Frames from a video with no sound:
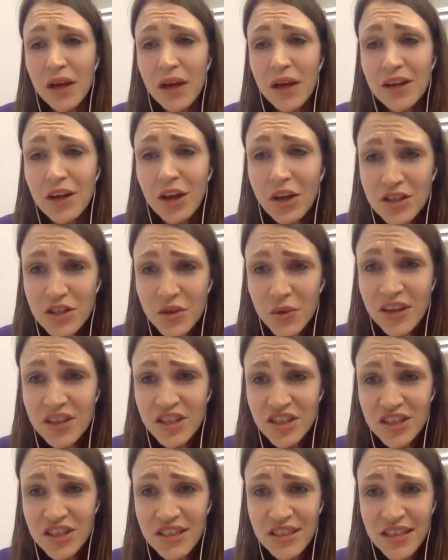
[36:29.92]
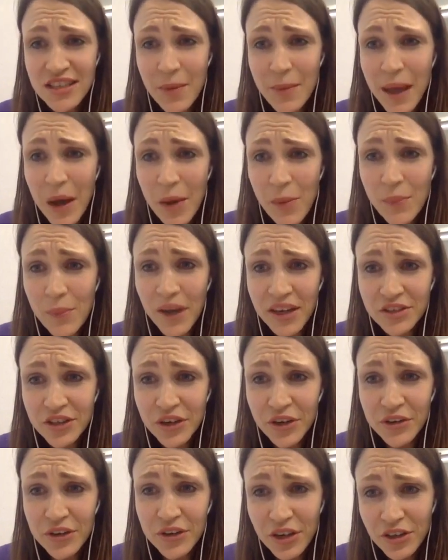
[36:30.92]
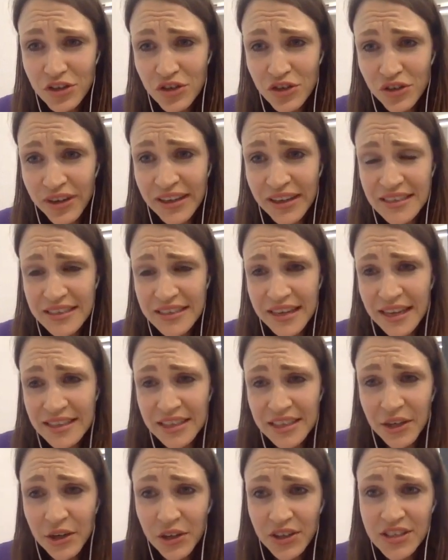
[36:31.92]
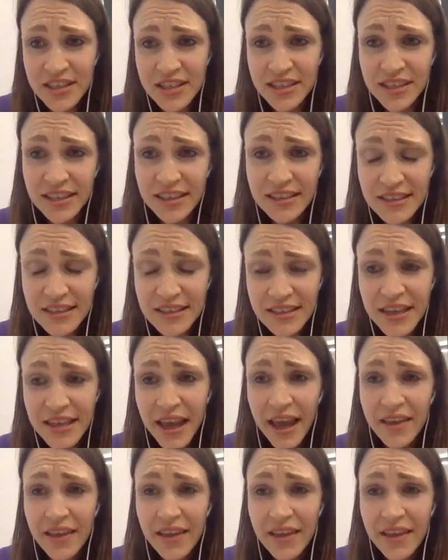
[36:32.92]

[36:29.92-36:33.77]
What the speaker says: Lots of questions about micronutrients and antioxidants.